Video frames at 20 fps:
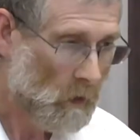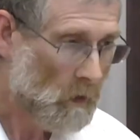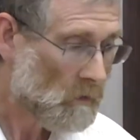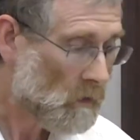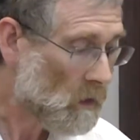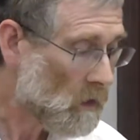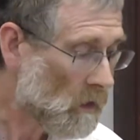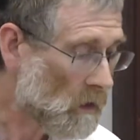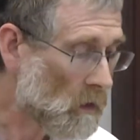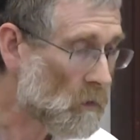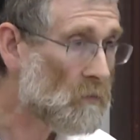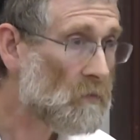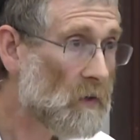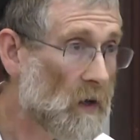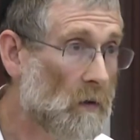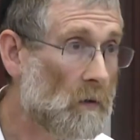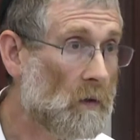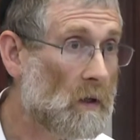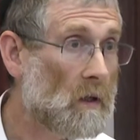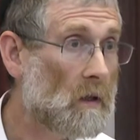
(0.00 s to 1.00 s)
This is a
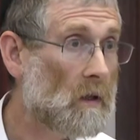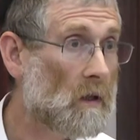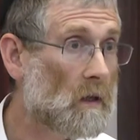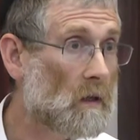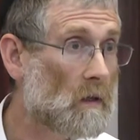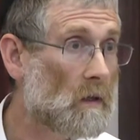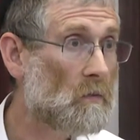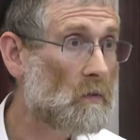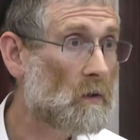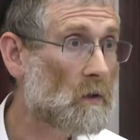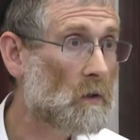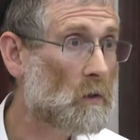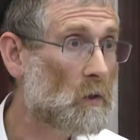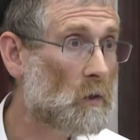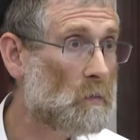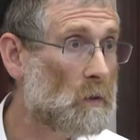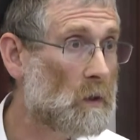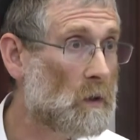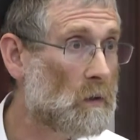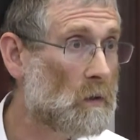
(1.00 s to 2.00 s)
very
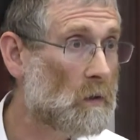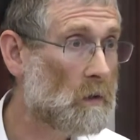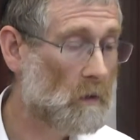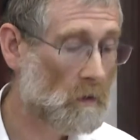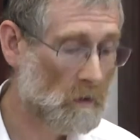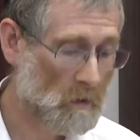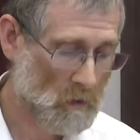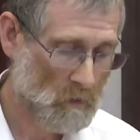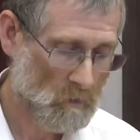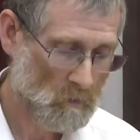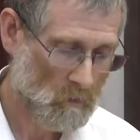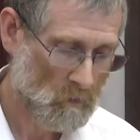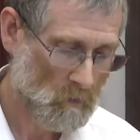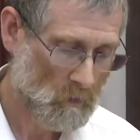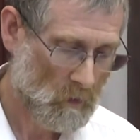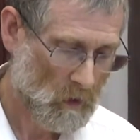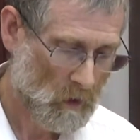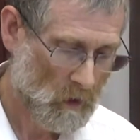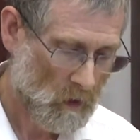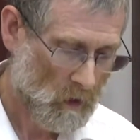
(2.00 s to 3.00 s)
significant period
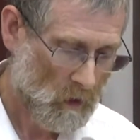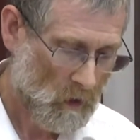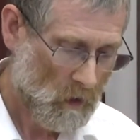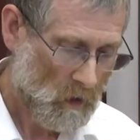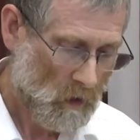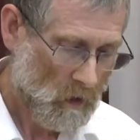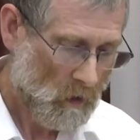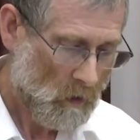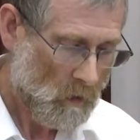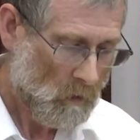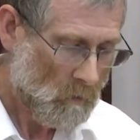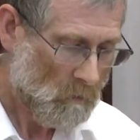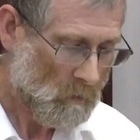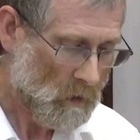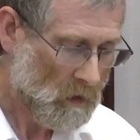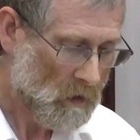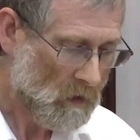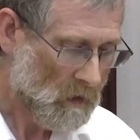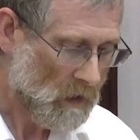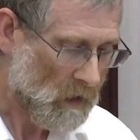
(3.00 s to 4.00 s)

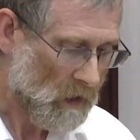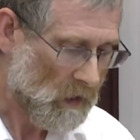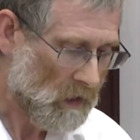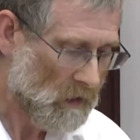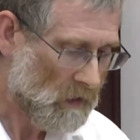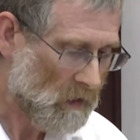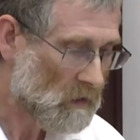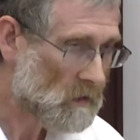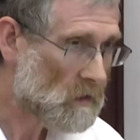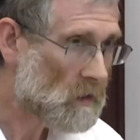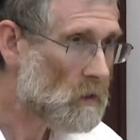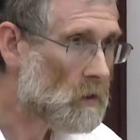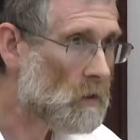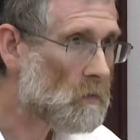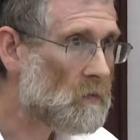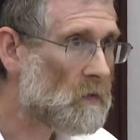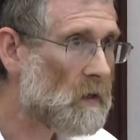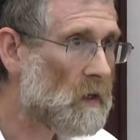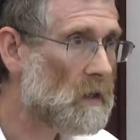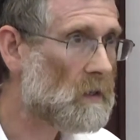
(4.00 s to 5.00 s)
because I
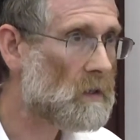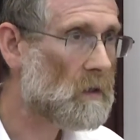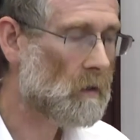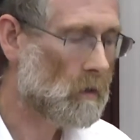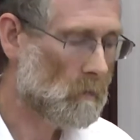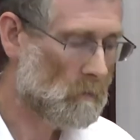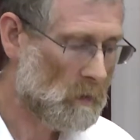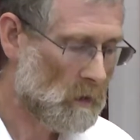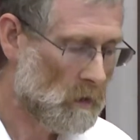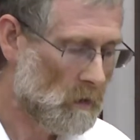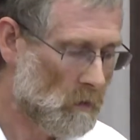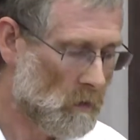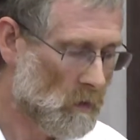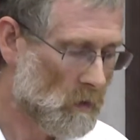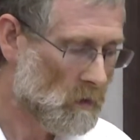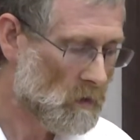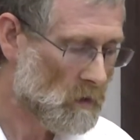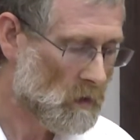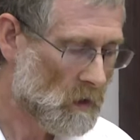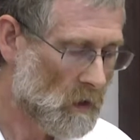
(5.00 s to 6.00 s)
identify it as a
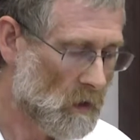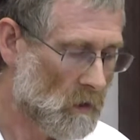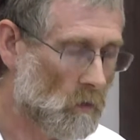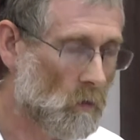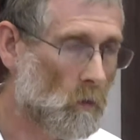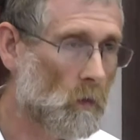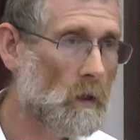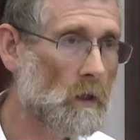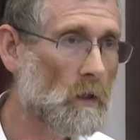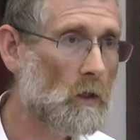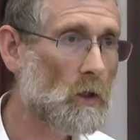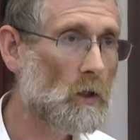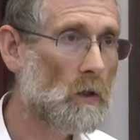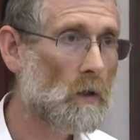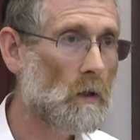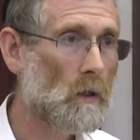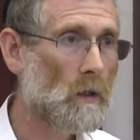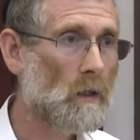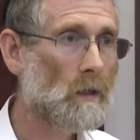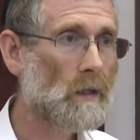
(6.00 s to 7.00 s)
period in which
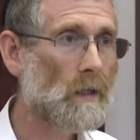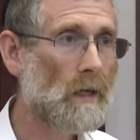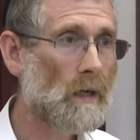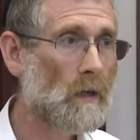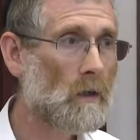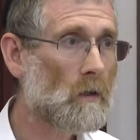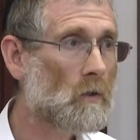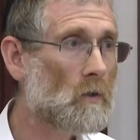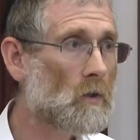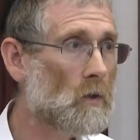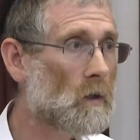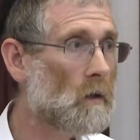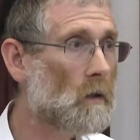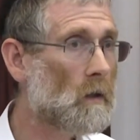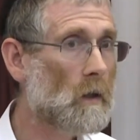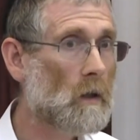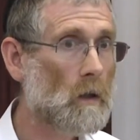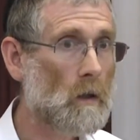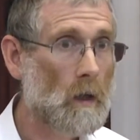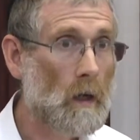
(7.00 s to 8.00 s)
calendar
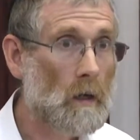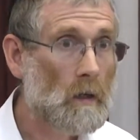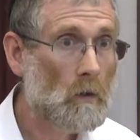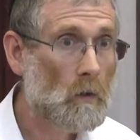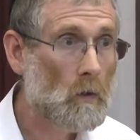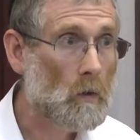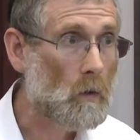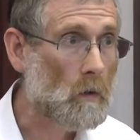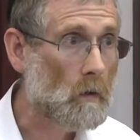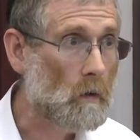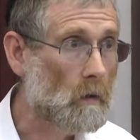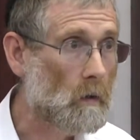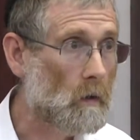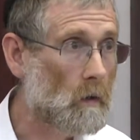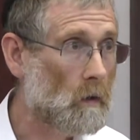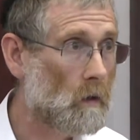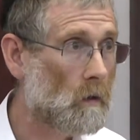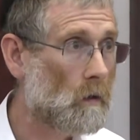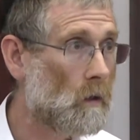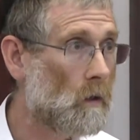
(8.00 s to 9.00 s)

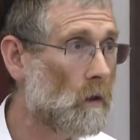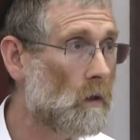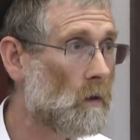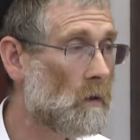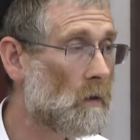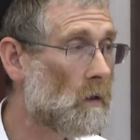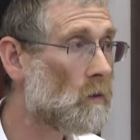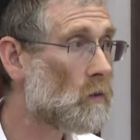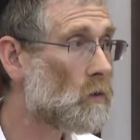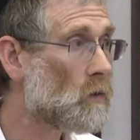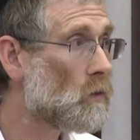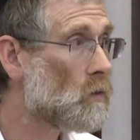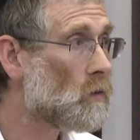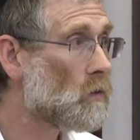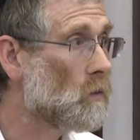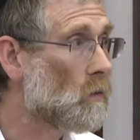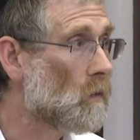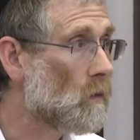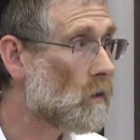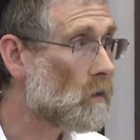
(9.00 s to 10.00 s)
cycles are
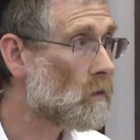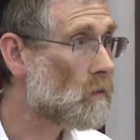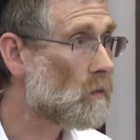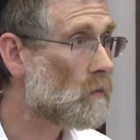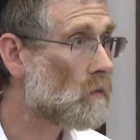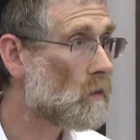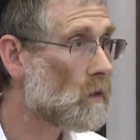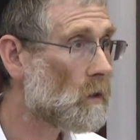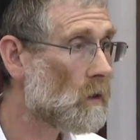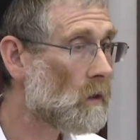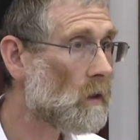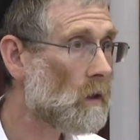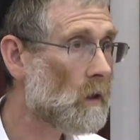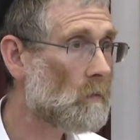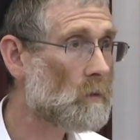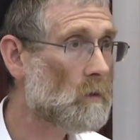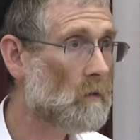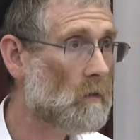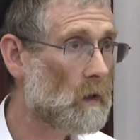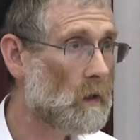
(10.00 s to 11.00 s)
introduced. The
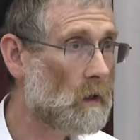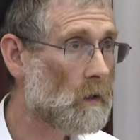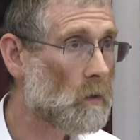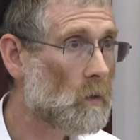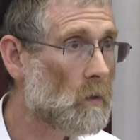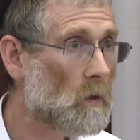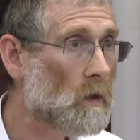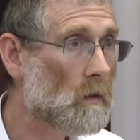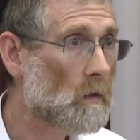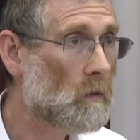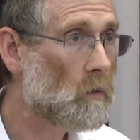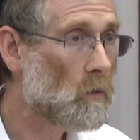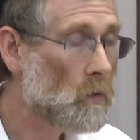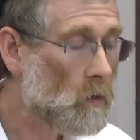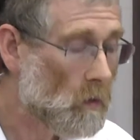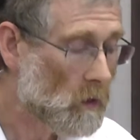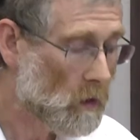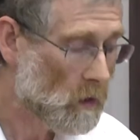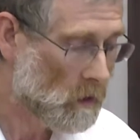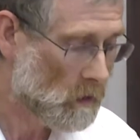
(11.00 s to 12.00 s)
concept of cycle is a
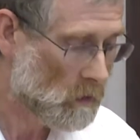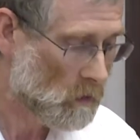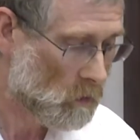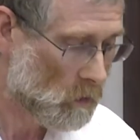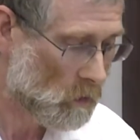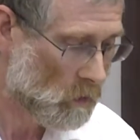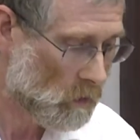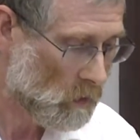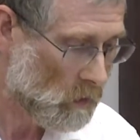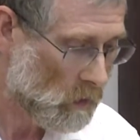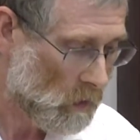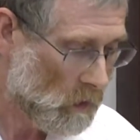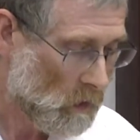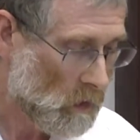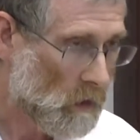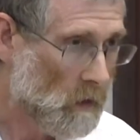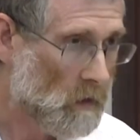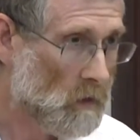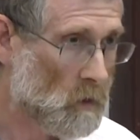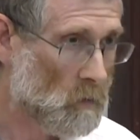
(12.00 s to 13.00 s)
new cycle,
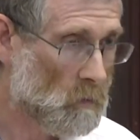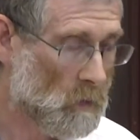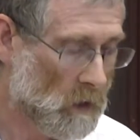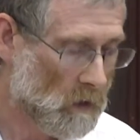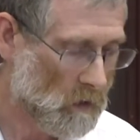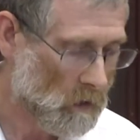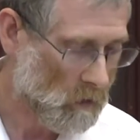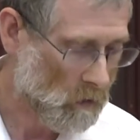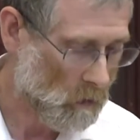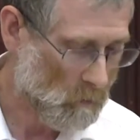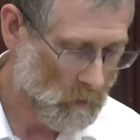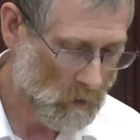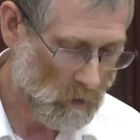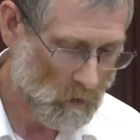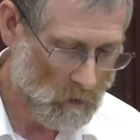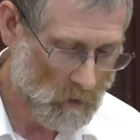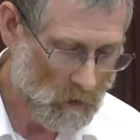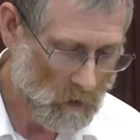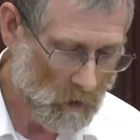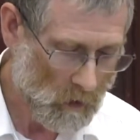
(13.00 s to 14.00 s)
and it makes its
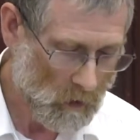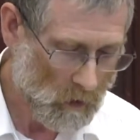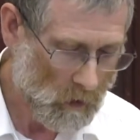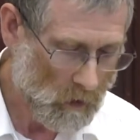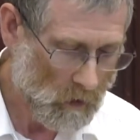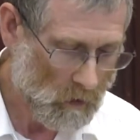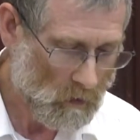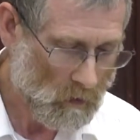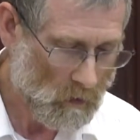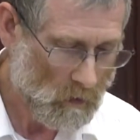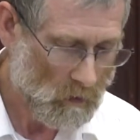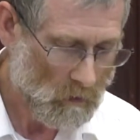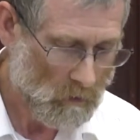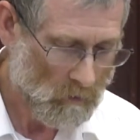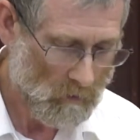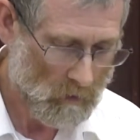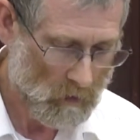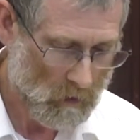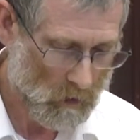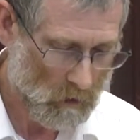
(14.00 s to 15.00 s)
appearance in
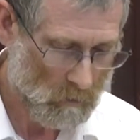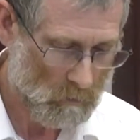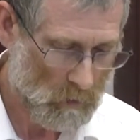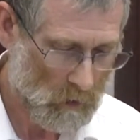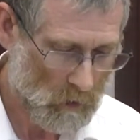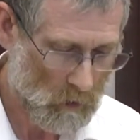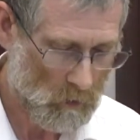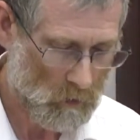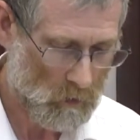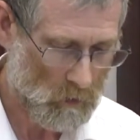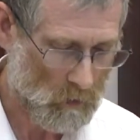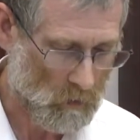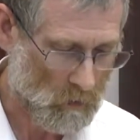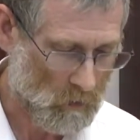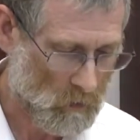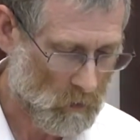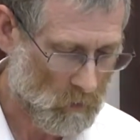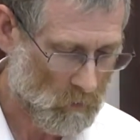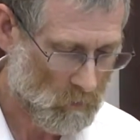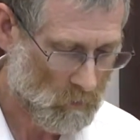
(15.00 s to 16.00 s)
this
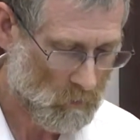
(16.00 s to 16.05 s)
period.